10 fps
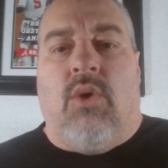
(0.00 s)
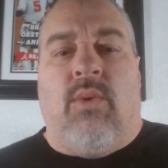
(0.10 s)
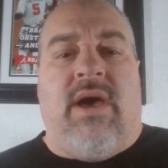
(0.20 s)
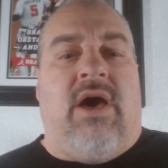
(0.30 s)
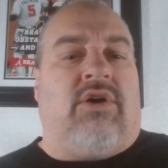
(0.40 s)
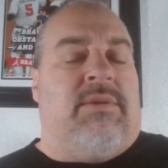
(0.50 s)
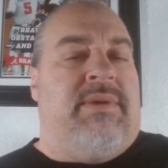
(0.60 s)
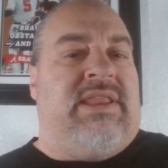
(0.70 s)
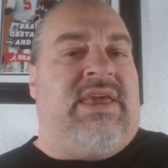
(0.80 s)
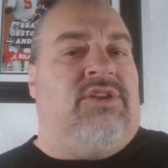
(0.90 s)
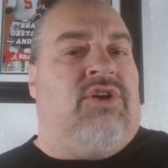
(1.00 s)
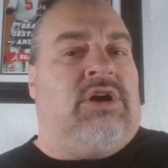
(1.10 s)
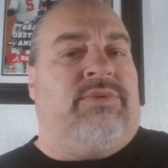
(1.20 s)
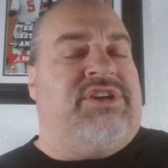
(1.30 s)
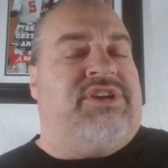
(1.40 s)
Welcome into Hittin'
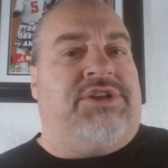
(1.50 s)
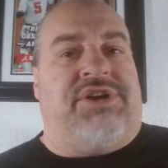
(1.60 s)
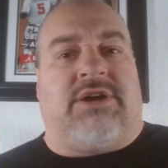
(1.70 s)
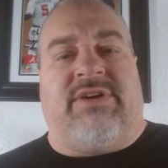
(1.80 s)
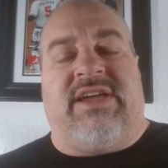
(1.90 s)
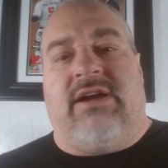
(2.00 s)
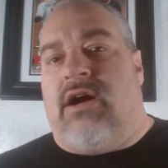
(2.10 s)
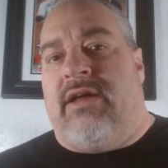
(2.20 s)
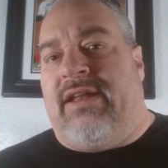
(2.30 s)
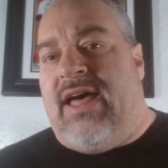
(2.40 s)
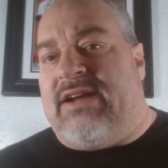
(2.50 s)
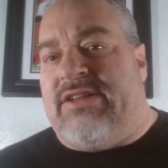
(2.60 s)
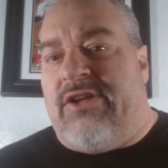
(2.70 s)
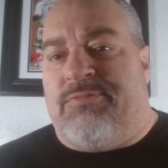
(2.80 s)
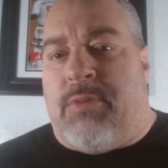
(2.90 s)
Hard with Jon Chuckery here on Locked
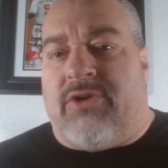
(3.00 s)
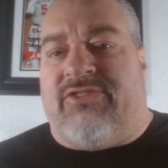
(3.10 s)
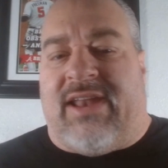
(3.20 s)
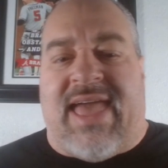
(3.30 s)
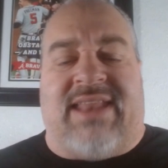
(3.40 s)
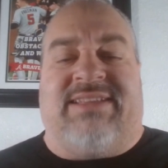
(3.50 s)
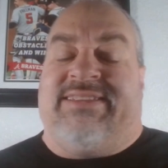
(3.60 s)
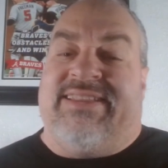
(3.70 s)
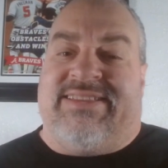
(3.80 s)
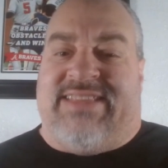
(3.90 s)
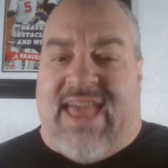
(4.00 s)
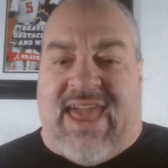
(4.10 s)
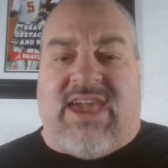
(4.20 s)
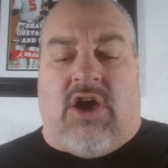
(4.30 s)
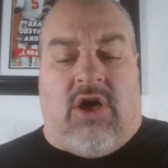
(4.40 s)
On Sports Atlanta.
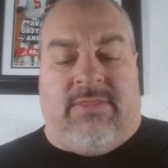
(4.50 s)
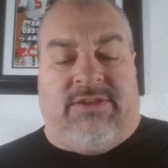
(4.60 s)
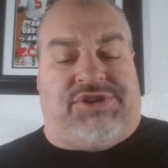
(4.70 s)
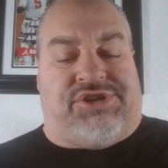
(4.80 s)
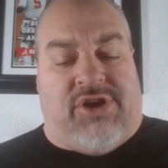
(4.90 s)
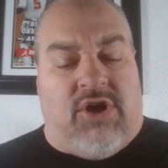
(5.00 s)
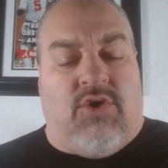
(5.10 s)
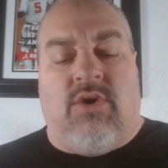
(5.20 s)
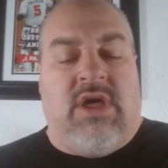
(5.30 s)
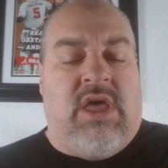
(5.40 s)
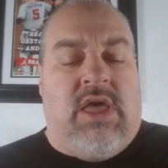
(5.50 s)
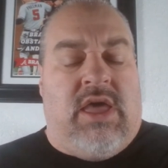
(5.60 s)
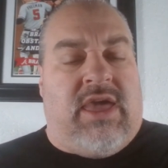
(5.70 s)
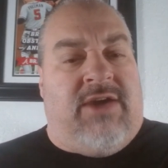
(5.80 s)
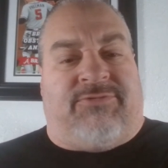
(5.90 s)
Today on the show,
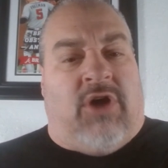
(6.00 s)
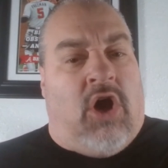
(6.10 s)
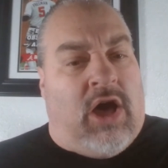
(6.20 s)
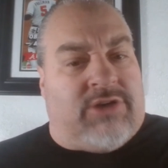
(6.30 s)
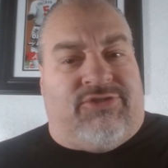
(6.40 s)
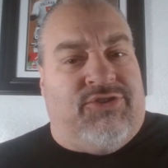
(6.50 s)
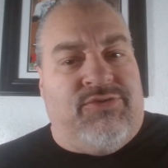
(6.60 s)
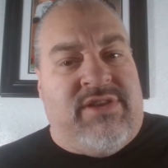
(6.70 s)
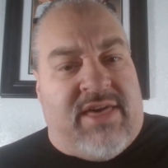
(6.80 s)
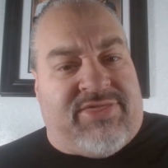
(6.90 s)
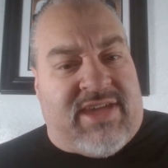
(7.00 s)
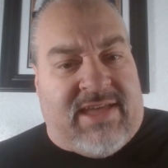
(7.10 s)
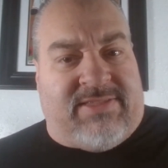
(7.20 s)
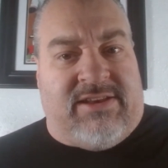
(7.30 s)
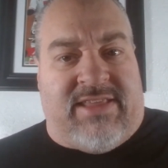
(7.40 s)
if the Hawks do nothing
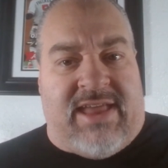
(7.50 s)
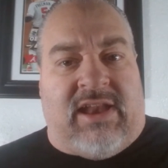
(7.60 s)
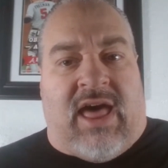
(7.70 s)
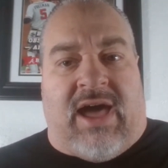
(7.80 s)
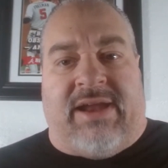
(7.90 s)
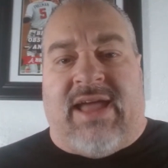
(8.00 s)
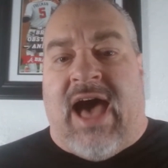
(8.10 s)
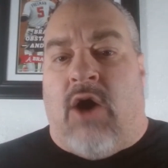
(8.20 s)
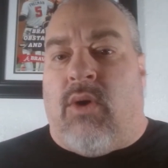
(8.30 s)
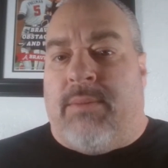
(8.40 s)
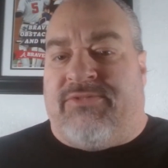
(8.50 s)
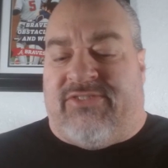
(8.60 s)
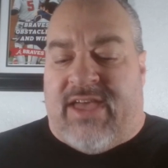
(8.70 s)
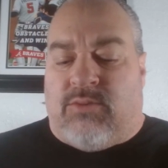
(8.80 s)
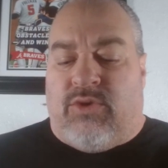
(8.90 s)
at the deadline, how
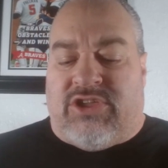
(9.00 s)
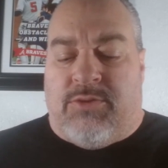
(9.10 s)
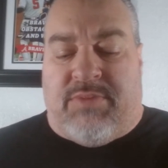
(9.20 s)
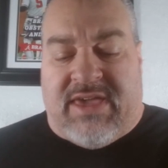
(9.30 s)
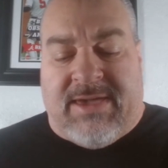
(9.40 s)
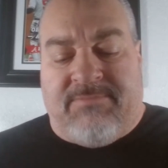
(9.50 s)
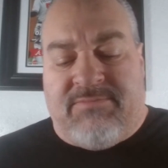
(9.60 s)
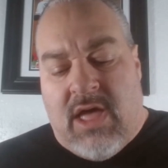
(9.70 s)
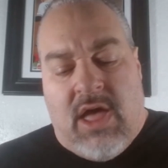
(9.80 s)
upset will you be?